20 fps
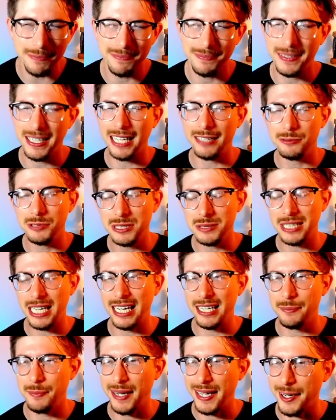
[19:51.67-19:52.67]
That was kind
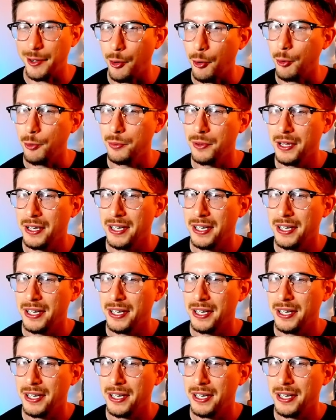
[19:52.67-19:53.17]
of my goal.